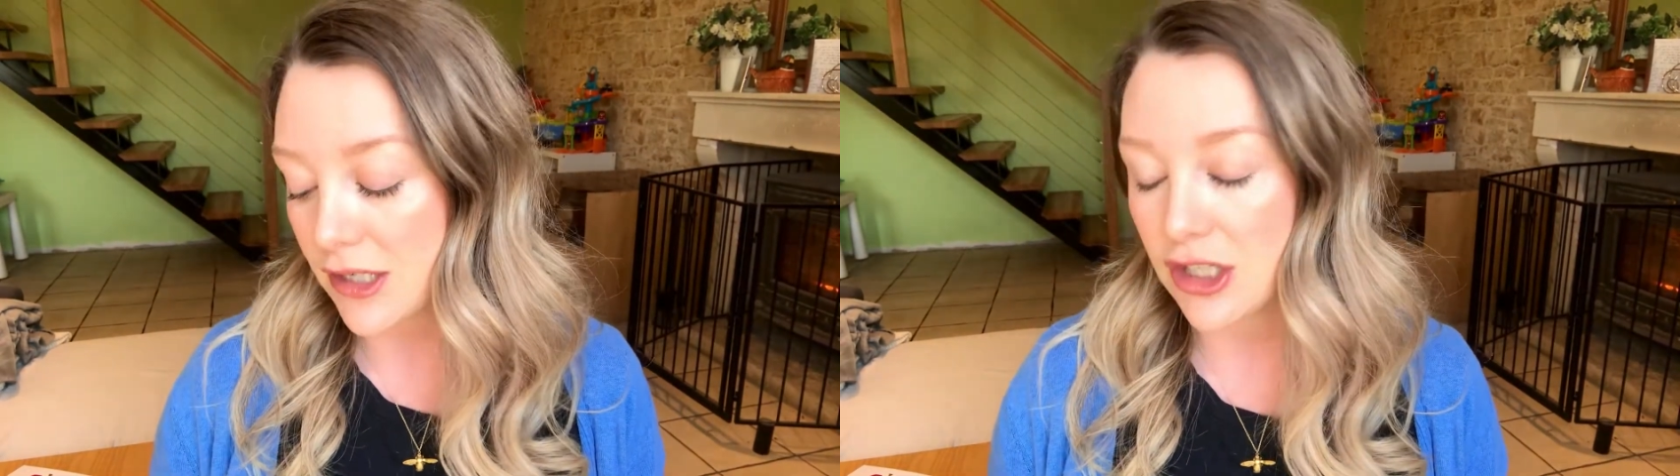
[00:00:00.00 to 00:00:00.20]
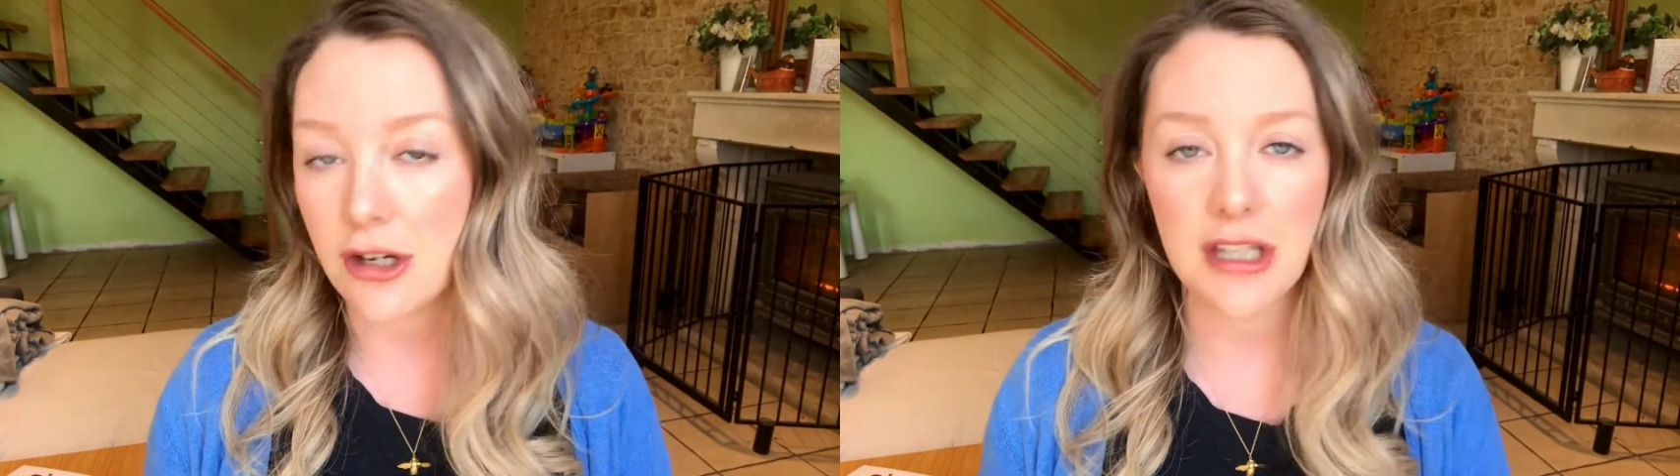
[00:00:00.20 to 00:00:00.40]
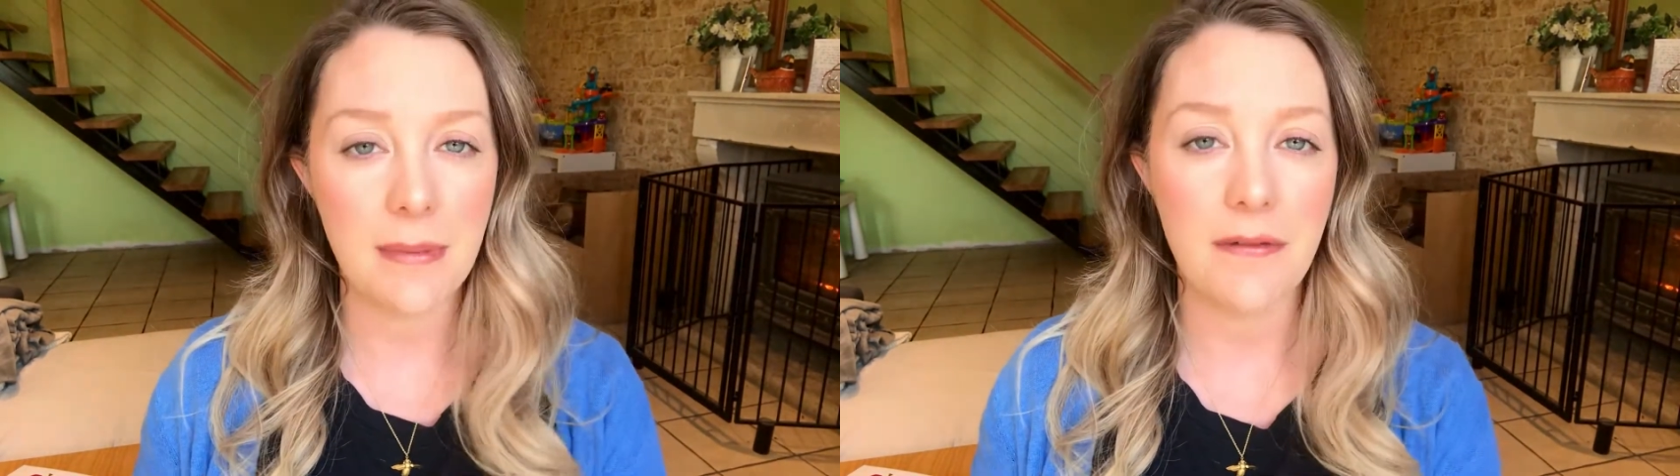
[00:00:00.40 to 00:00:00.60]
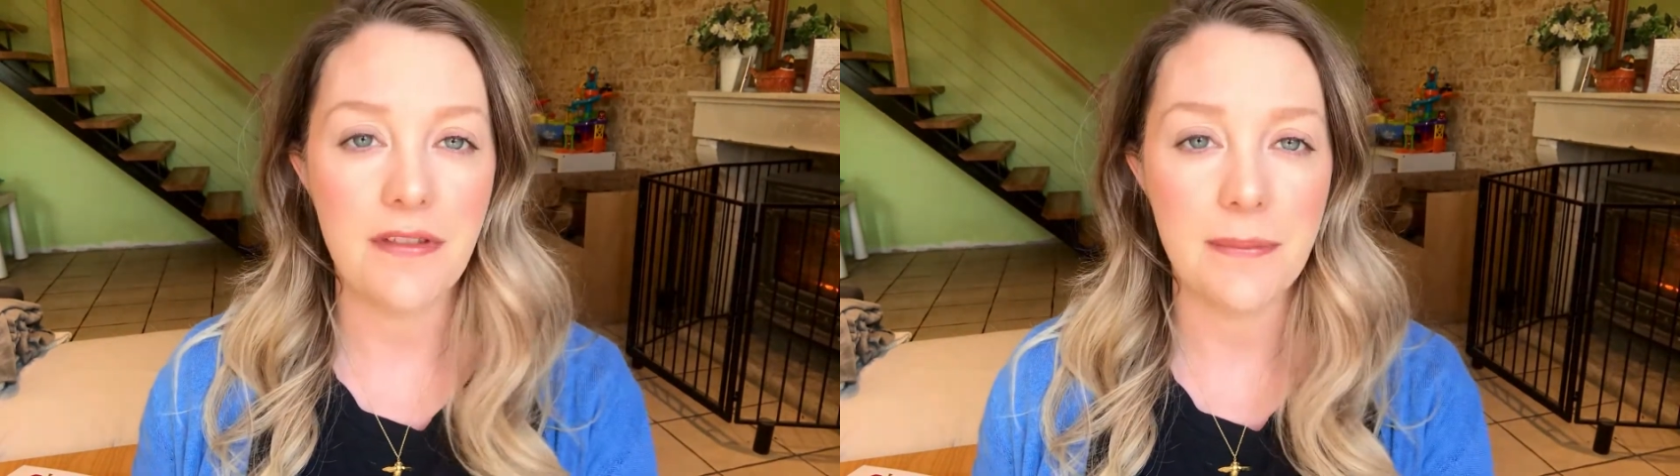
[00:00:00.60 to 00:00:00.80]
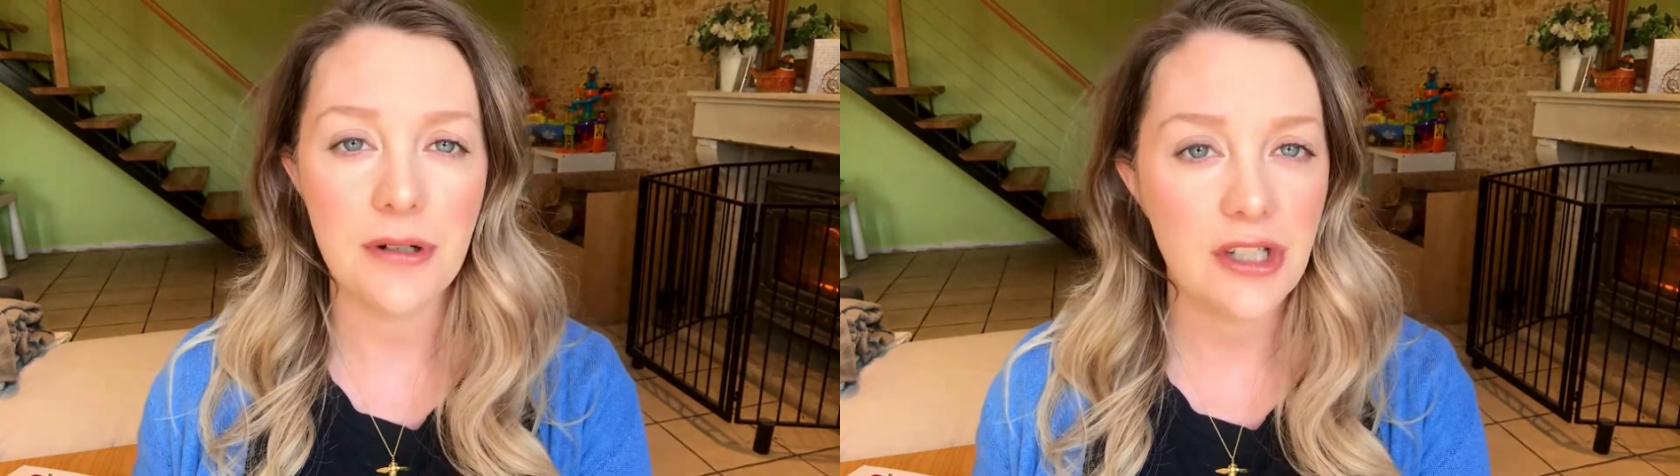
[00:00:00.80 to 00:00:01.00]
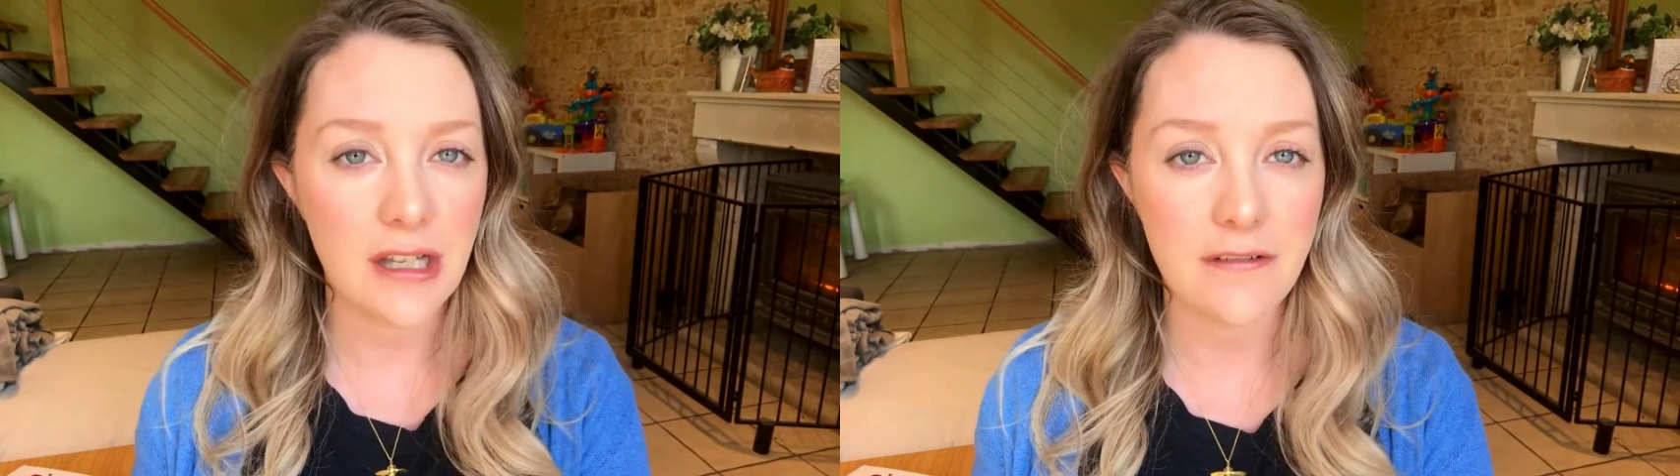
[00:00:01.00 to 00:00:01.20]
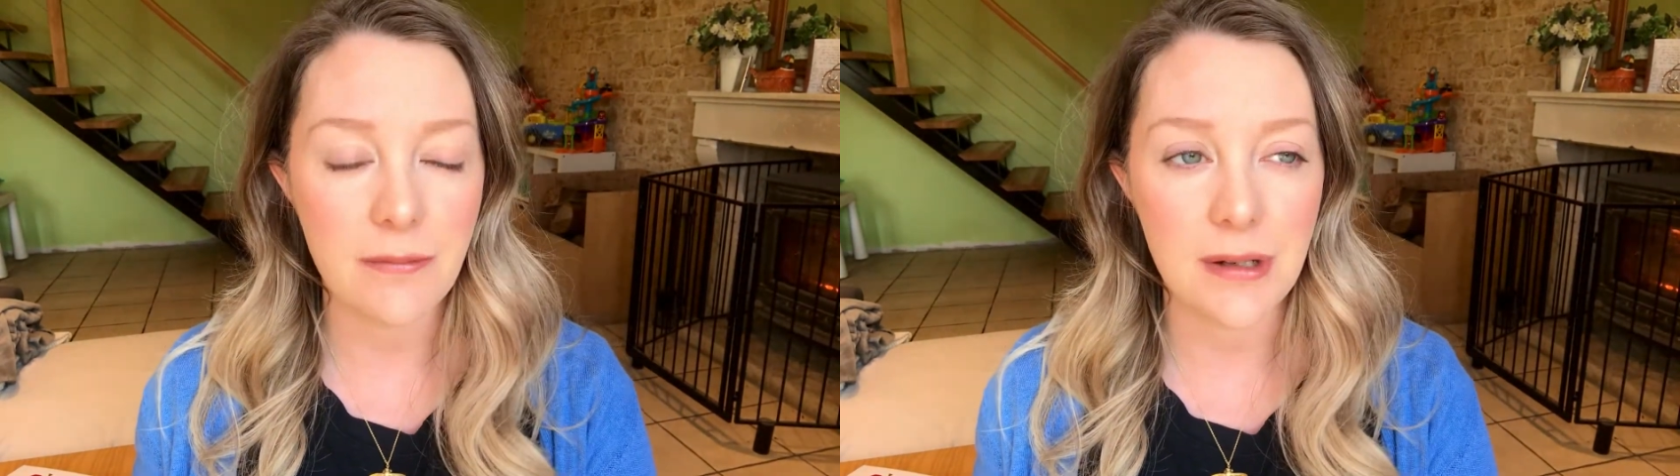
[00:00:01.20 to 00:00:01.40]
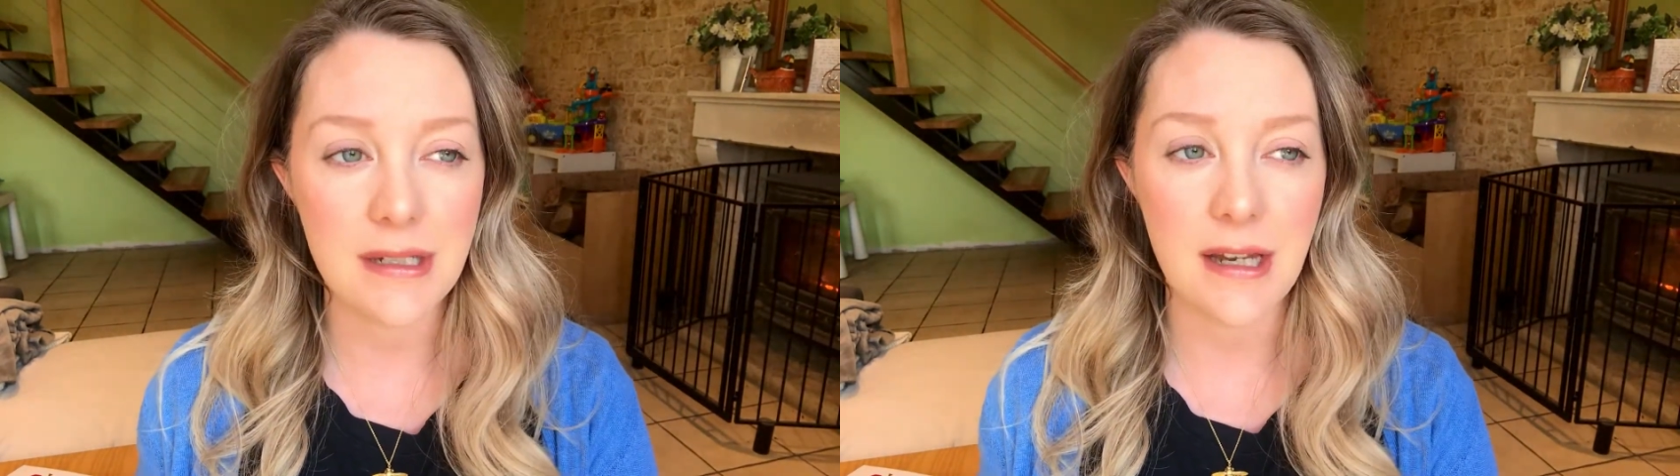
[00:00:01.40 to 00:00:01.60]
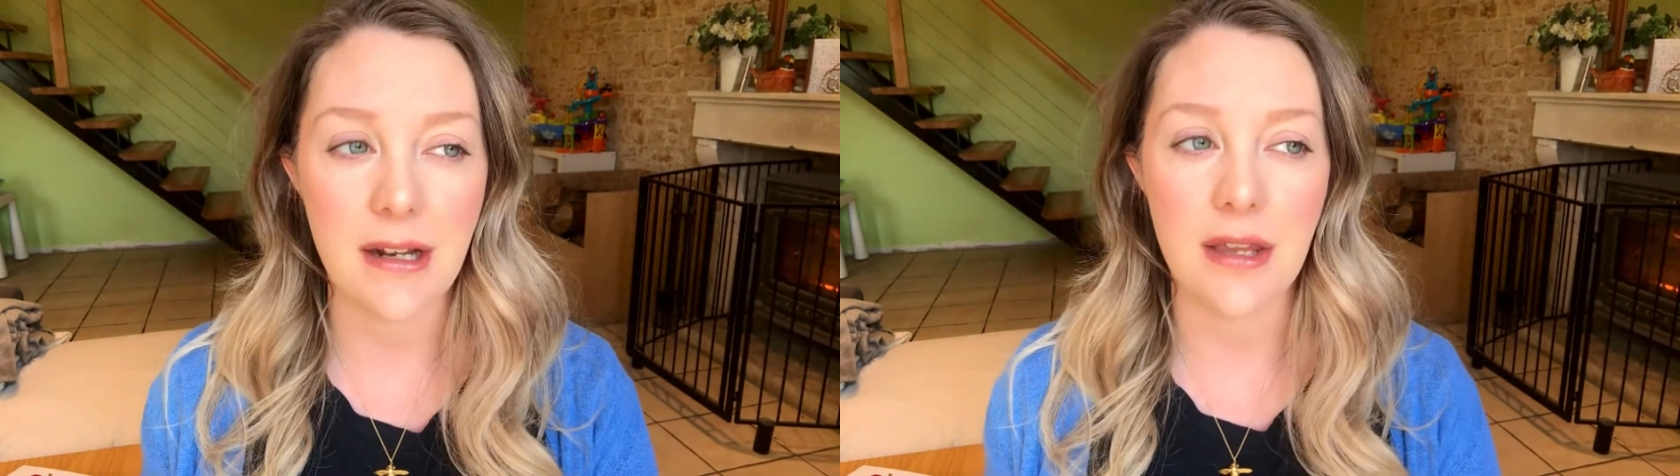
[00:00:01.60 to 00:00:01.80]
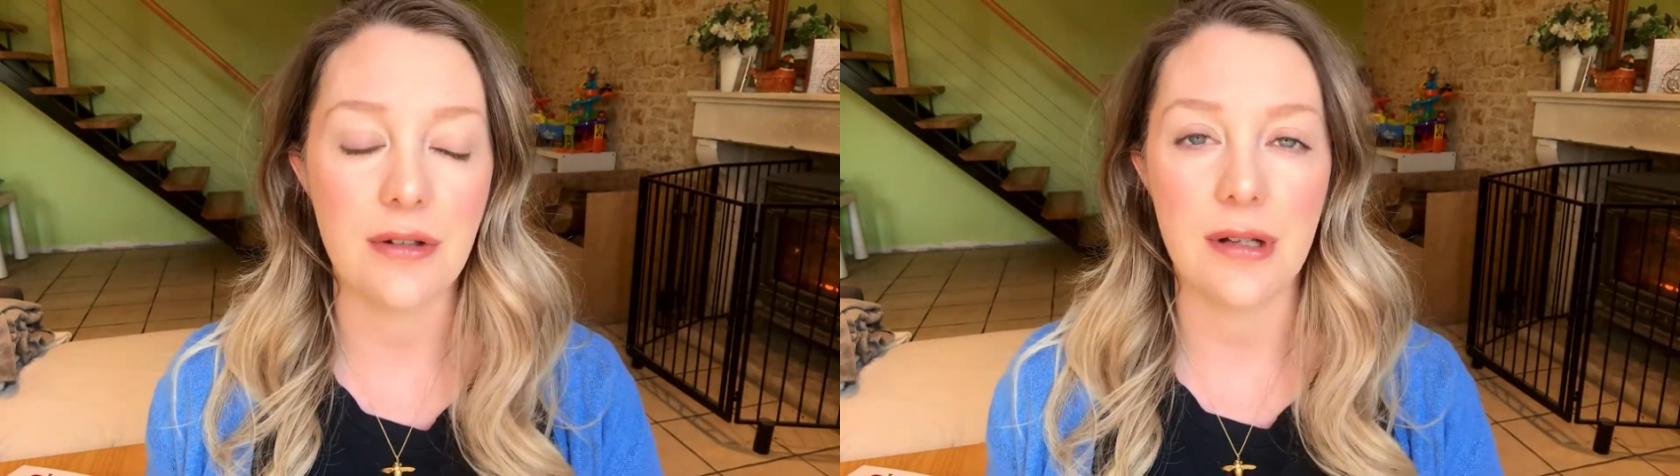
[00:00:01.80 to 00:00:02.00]
she got them off the bookshelf one day and
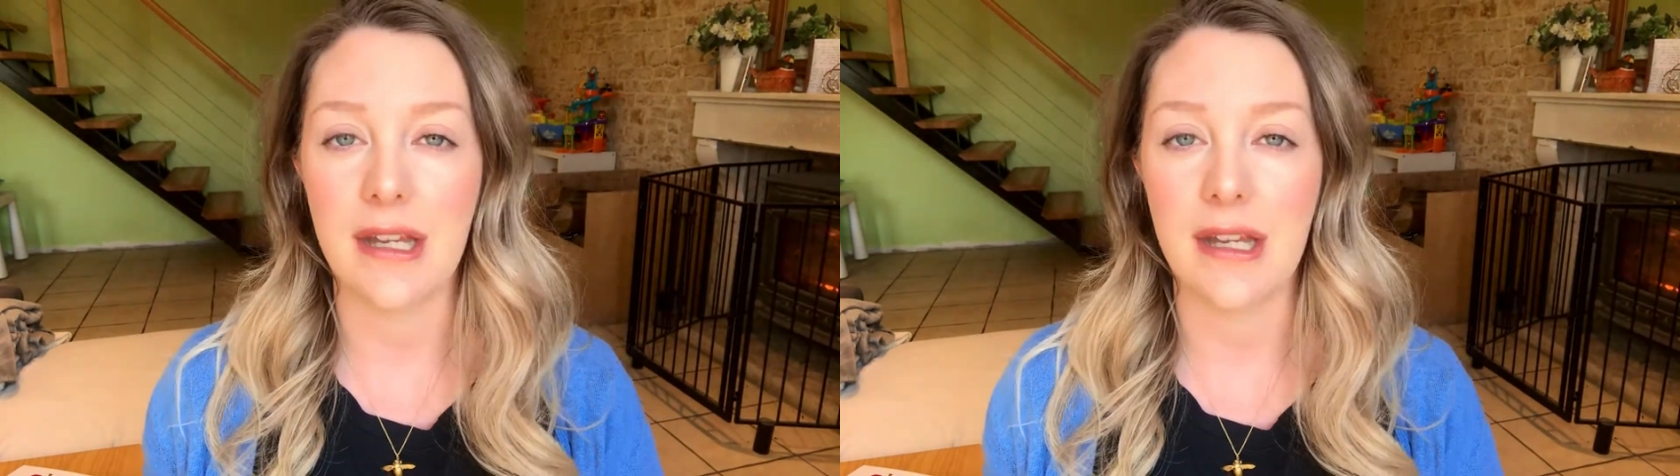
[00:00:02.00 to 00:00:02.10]
I thought,